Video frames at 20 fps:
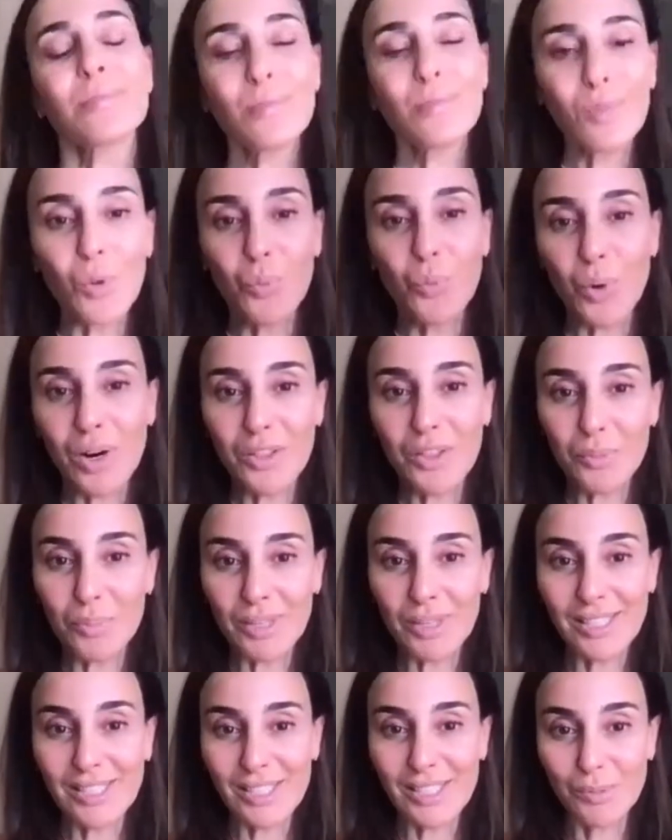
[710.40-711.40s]
one of the
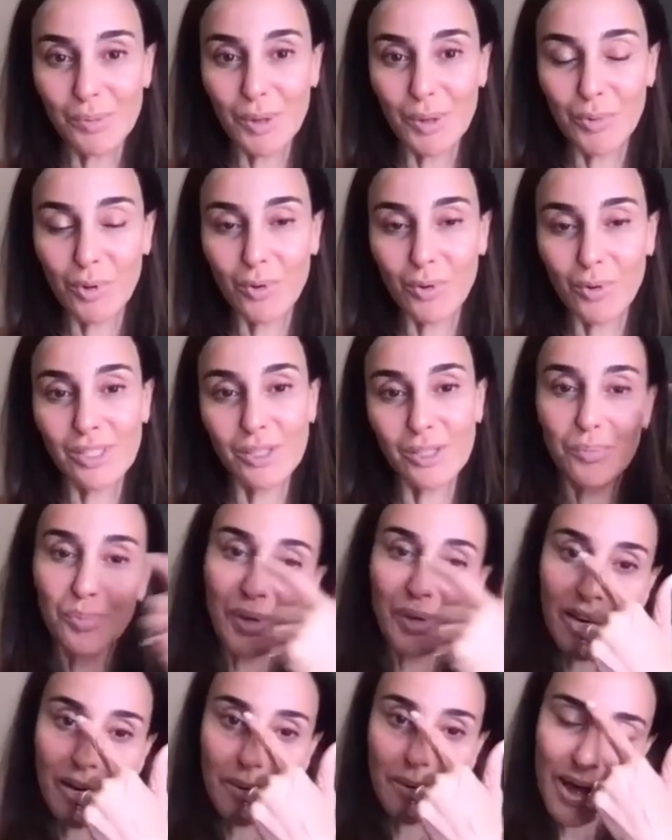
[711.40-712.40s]
places people always
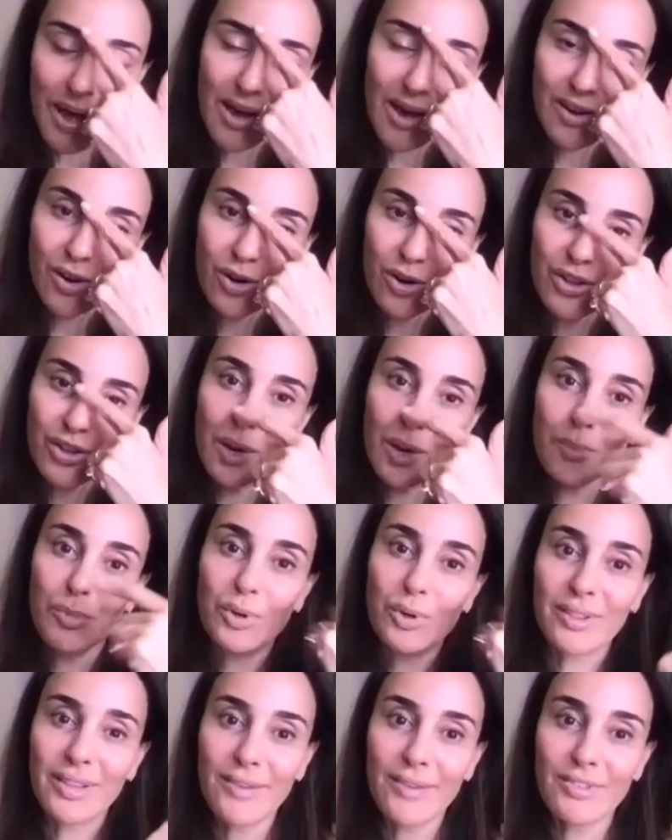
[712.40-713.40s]
complain about are the
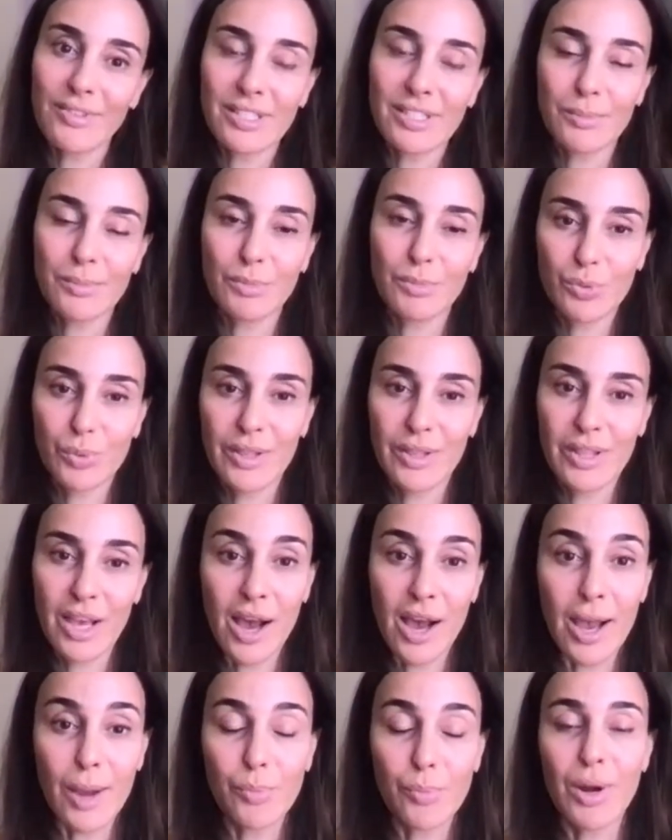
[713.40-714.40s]
number 11s in between the
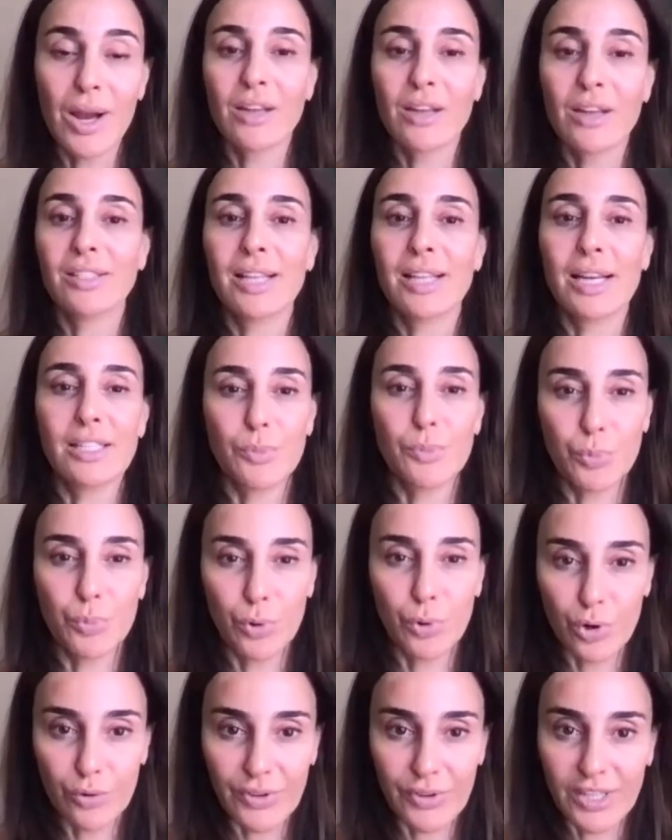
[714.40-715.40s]
eyebrows. That's a
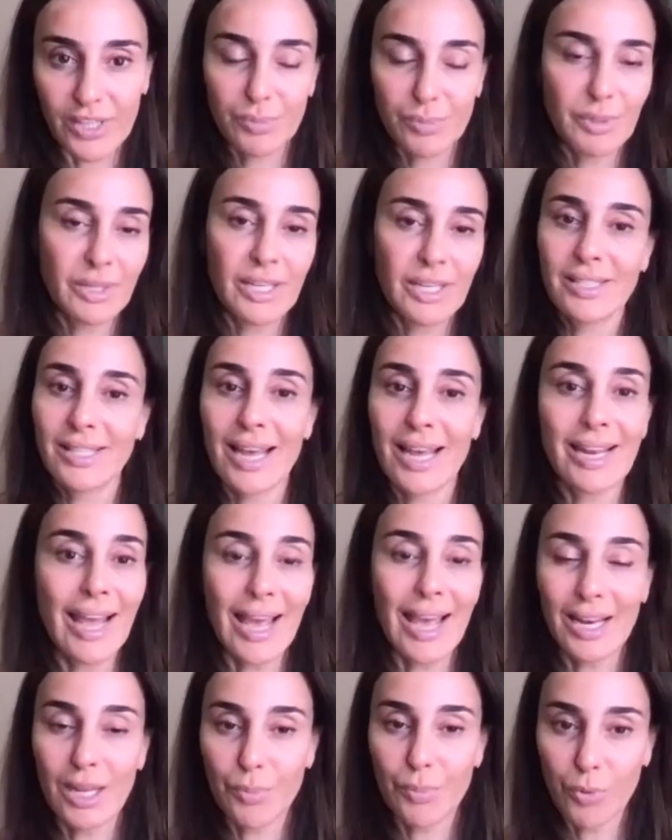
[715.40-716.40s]
perfect place at
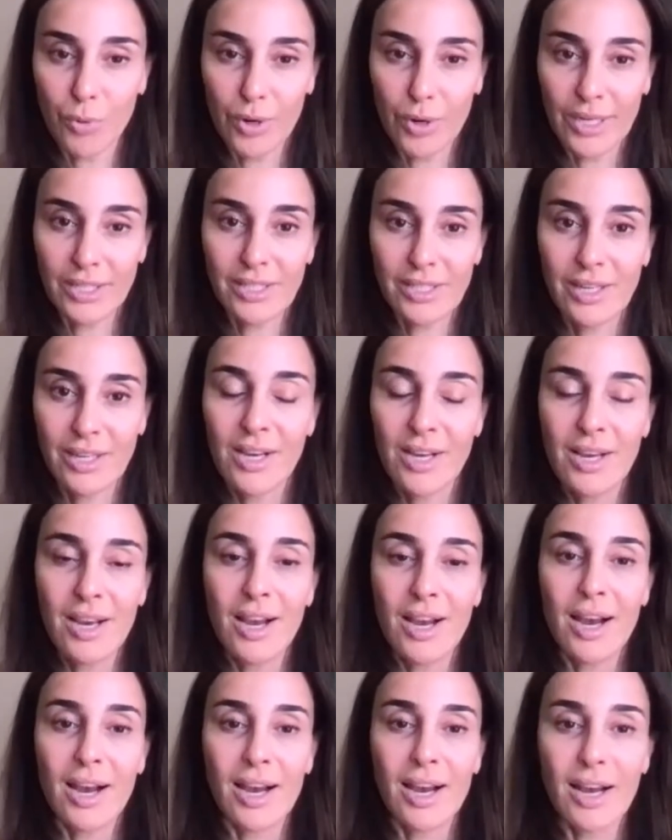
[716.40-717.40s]
any point,
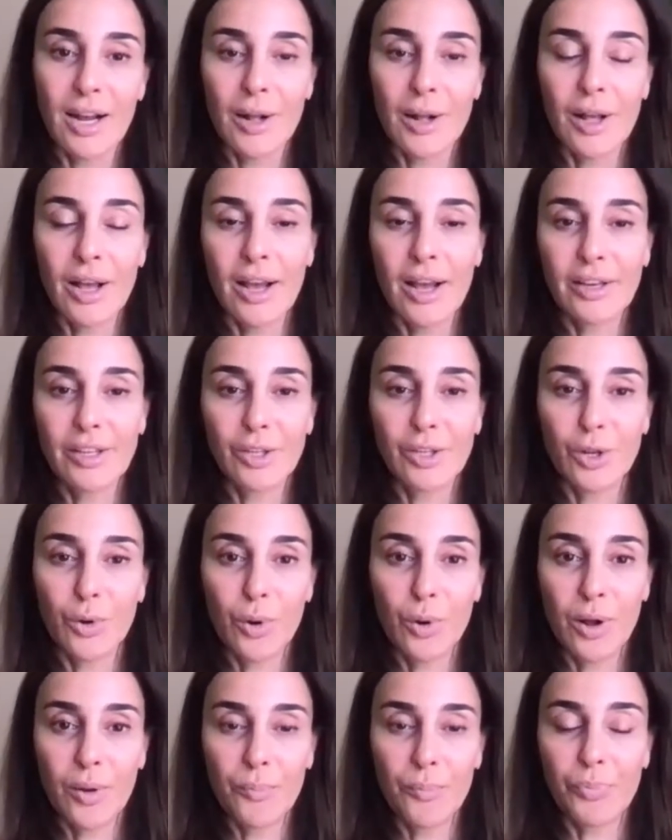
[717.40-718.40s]
uh, you
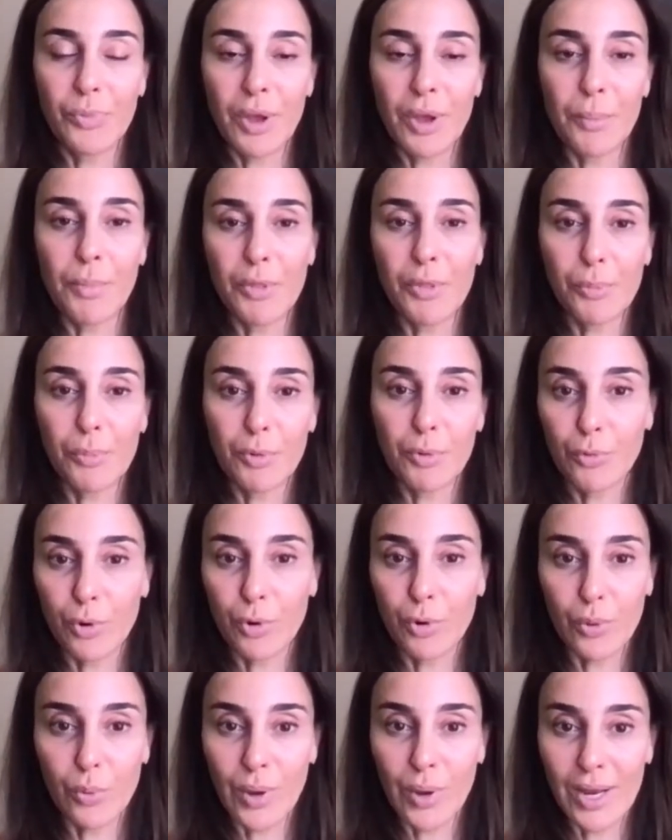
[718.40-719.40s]
know, a month
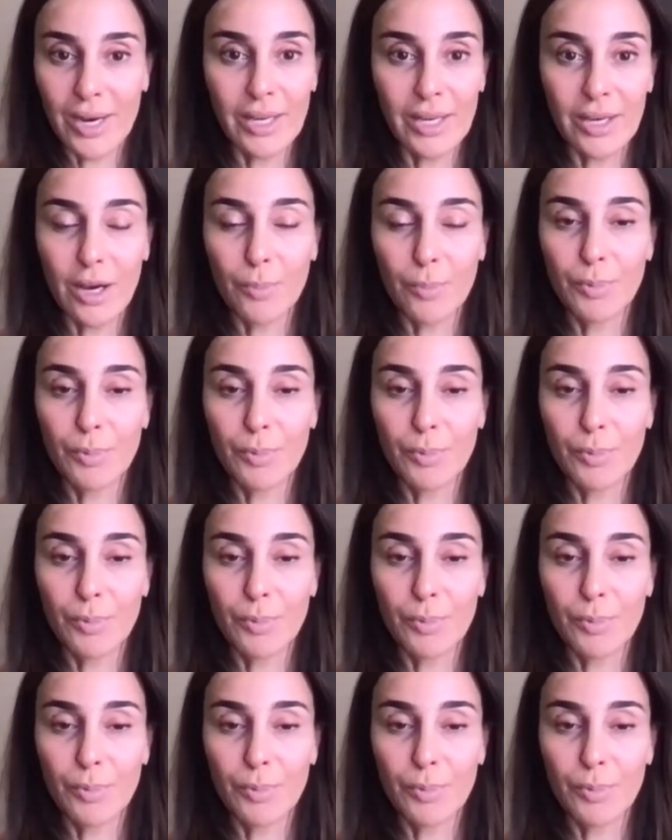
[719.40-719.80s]
before the wedding, up